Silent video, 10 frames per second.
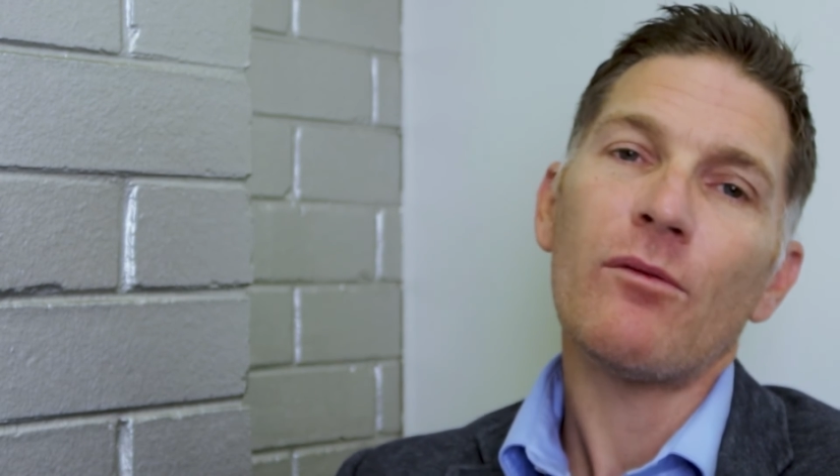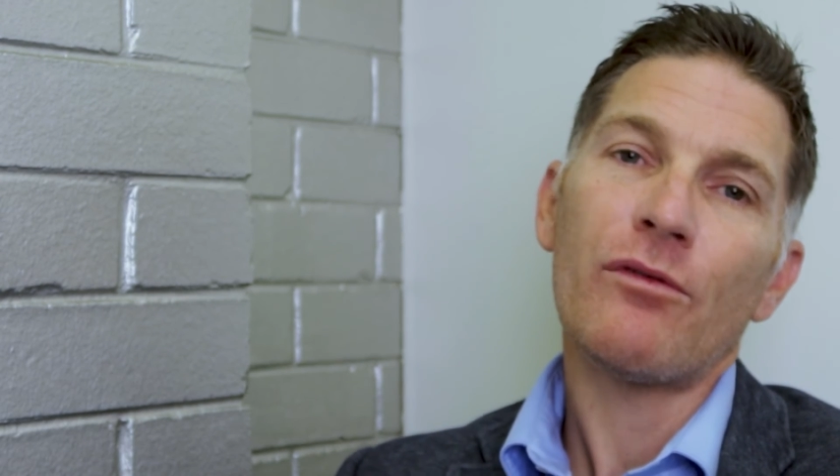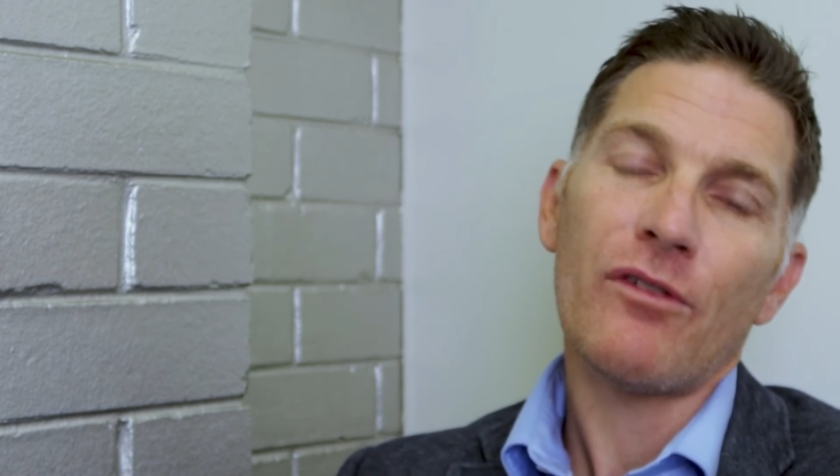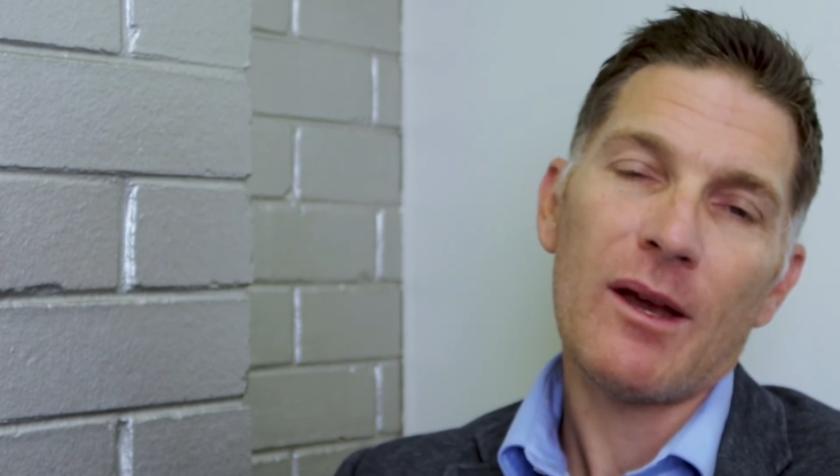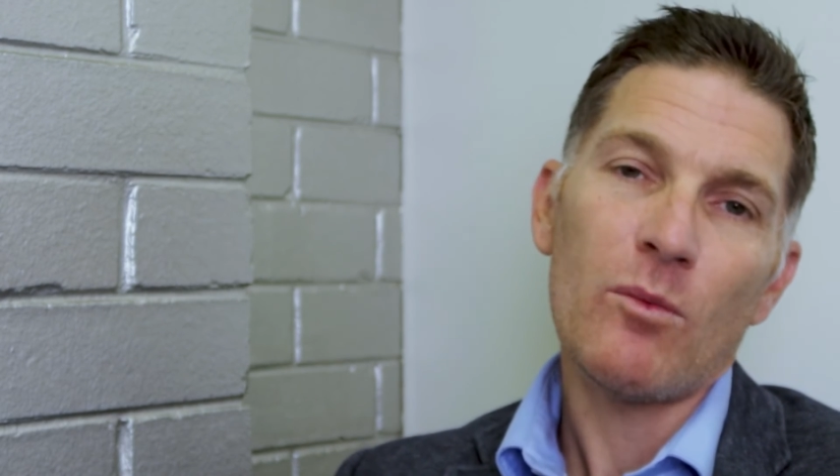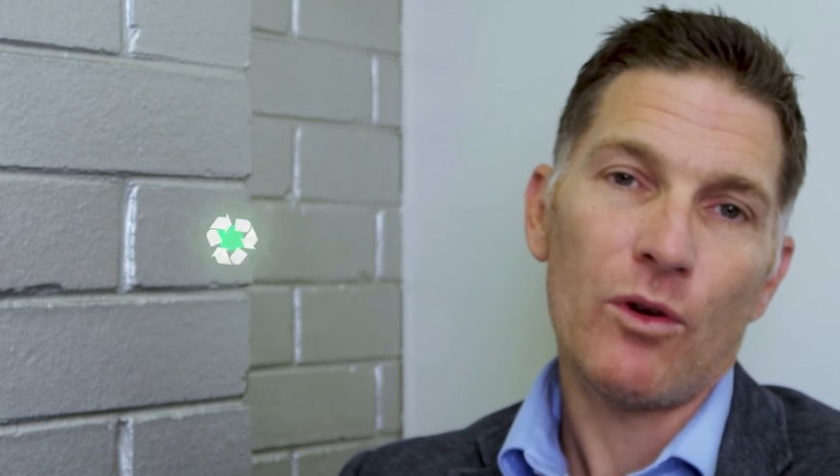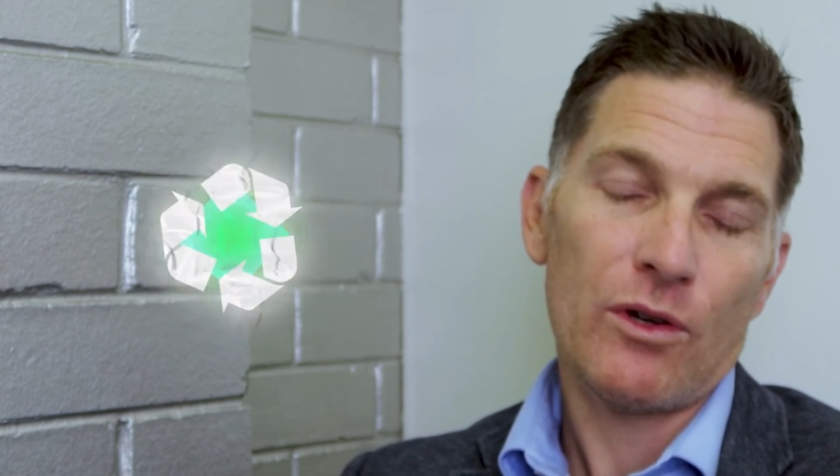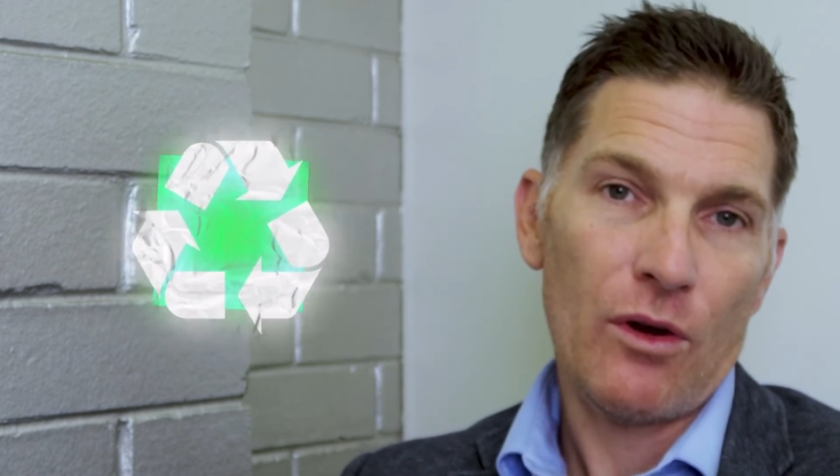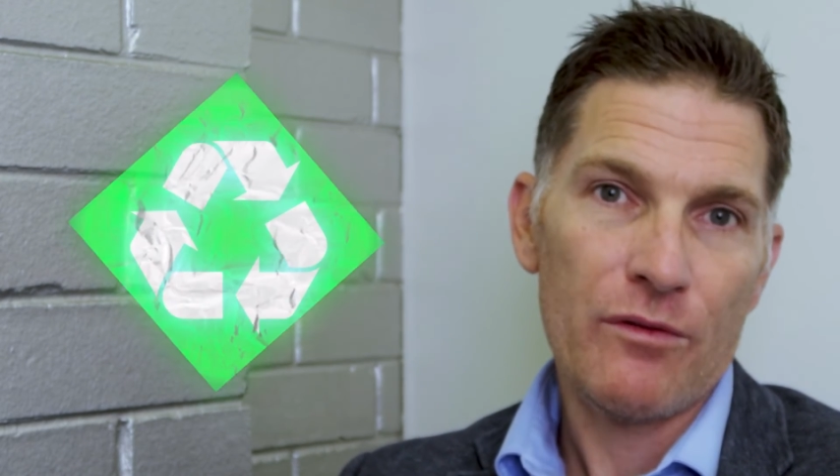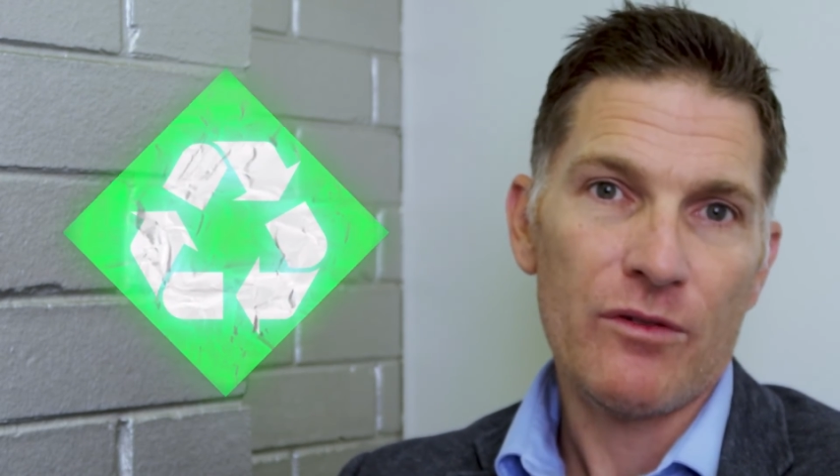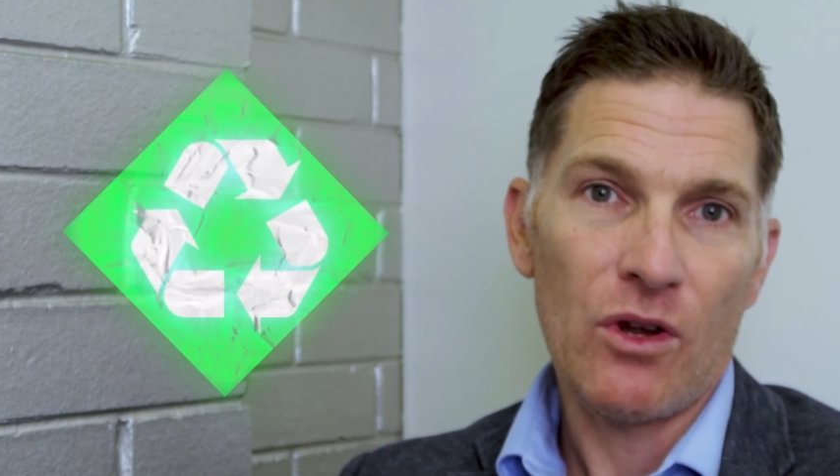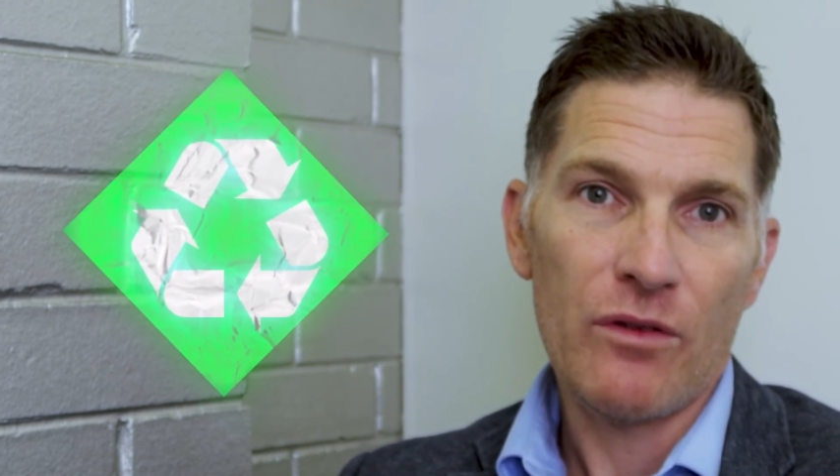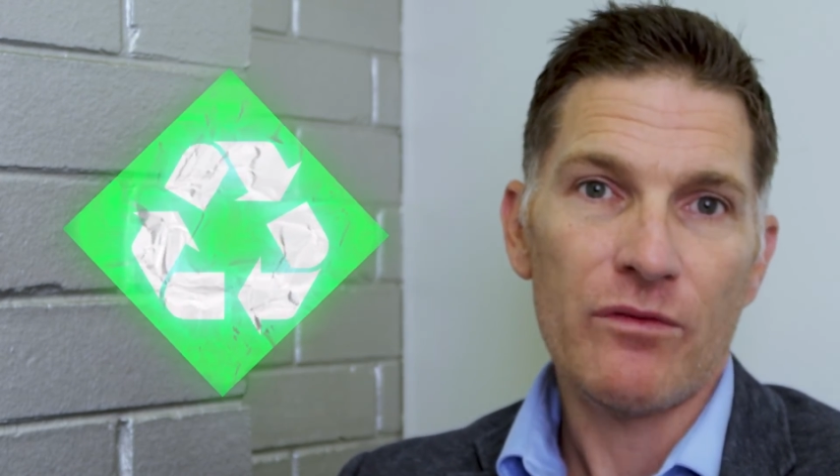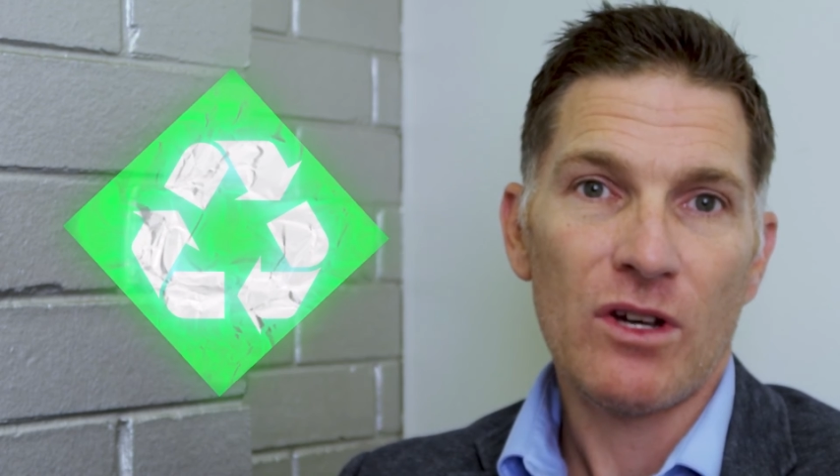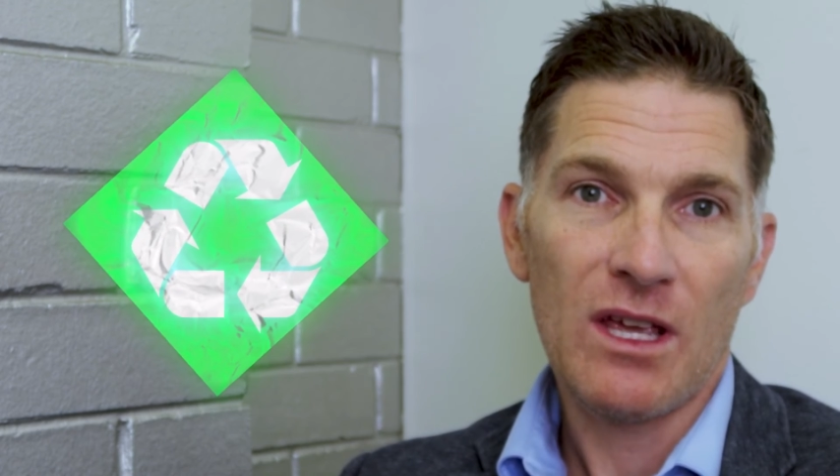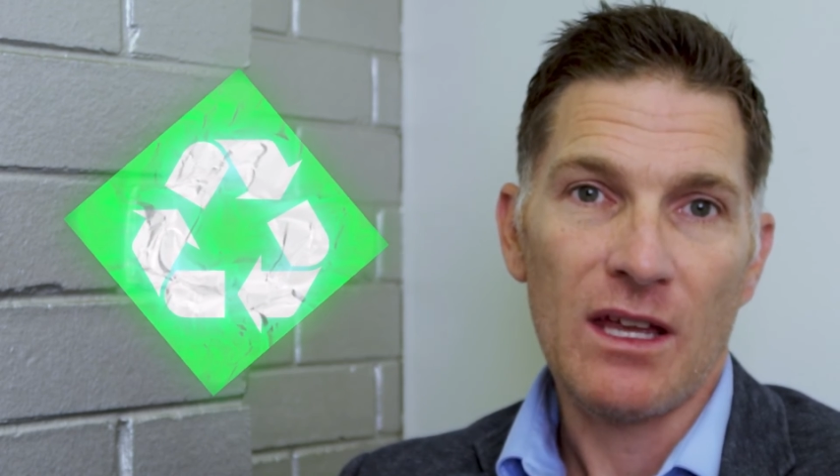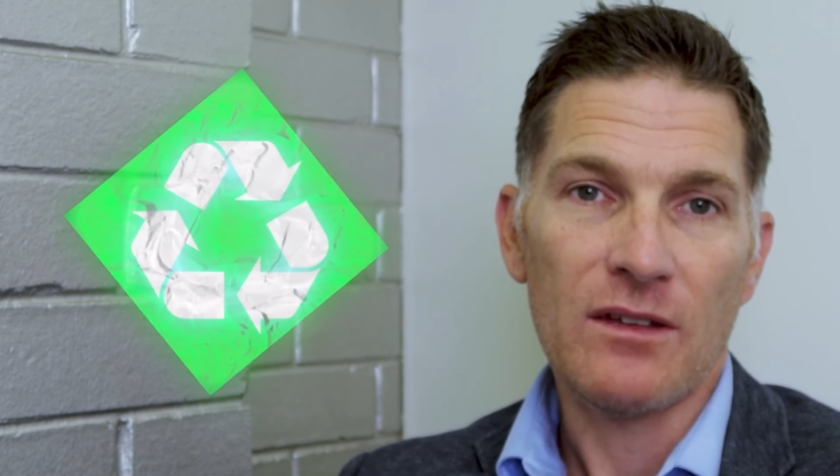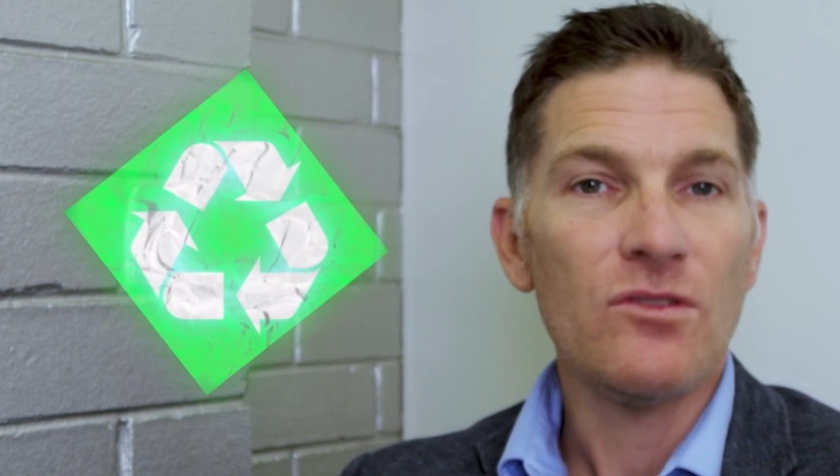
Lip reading: framework over and over again.